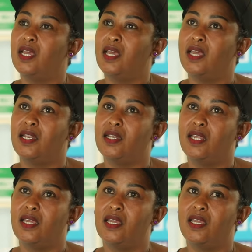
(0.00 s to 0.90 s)

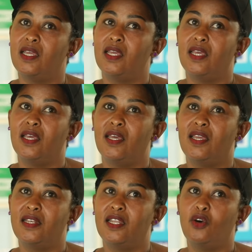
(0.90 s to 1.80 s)

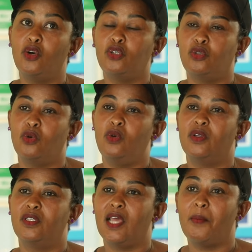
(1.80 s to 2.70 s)
and also
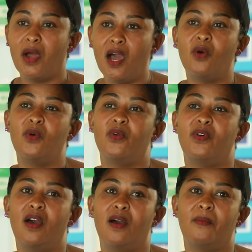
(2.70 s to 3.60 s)
somehow
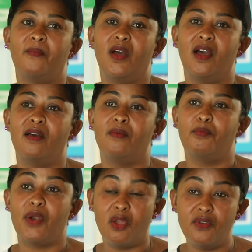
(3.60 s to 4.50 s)

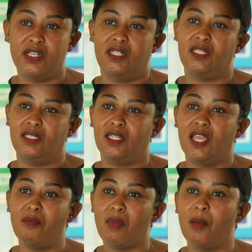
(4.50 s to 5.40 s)
priorities
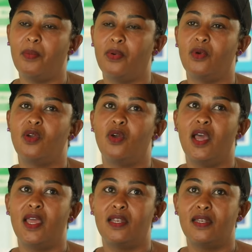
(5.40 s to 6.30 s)
came up,
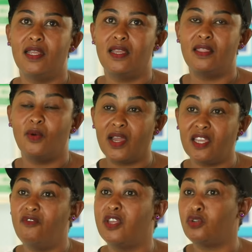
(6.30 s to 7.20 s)
and they were
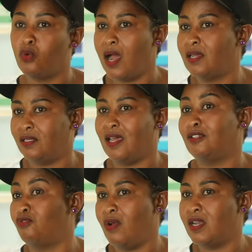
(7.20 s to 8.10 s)
given to us
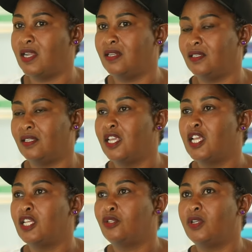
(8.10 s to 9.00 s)
as Rwandans.
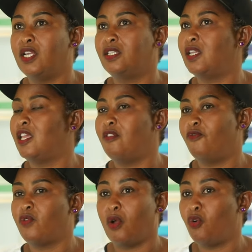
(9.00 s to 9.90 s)
So let's say
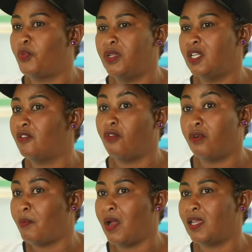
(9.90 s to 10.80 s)
if we are competing for
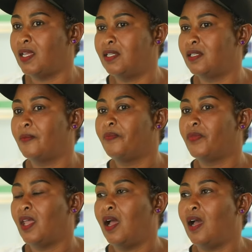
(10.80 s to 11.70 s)
a market,
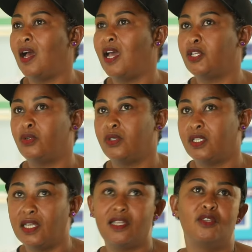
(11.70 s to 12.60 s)
I should
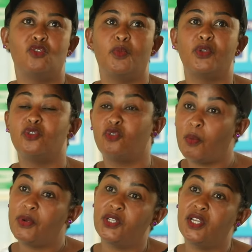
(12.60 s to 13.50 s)
take this opportunity to
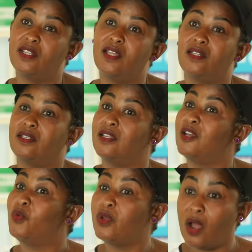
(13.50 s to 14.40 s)
appreciate that
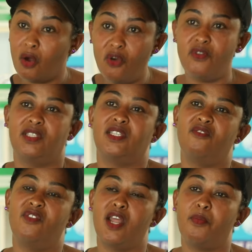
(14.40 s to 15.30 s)
we were always
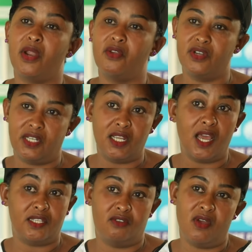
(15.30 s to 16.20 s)
given a priority
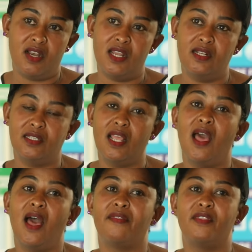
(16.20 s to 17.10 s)
as Rwandans,
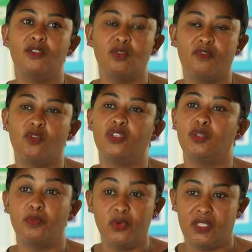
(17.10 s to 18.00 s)
and this of course
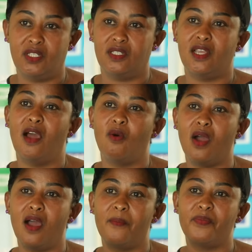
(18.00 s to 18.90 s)
boosts
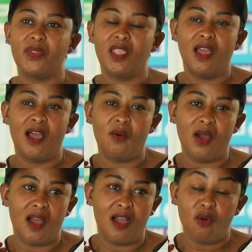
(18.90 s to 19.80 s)
our
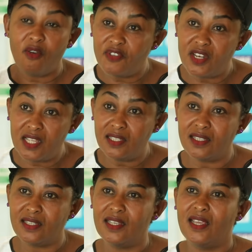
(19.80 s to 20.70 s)

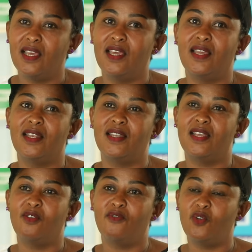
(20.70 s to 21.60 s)
confidence. And
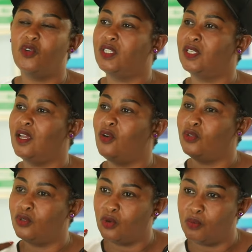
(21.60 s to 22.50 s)
of course
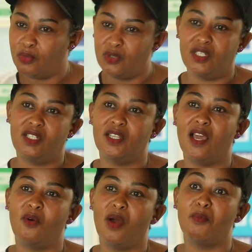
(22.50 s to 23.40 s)
also boosts
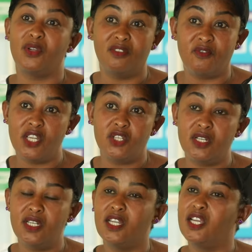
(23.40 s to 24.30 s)
our
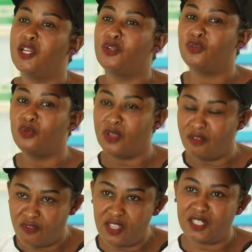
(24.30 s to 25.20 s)
motivation to
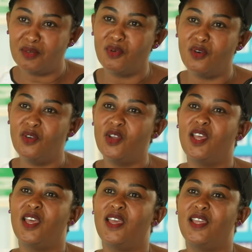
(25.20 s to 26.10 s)
invest more,
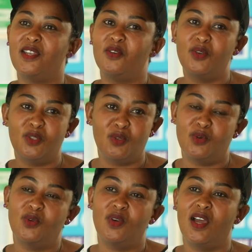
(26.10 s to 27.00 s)
and
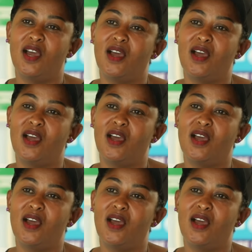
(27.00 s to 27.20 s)
also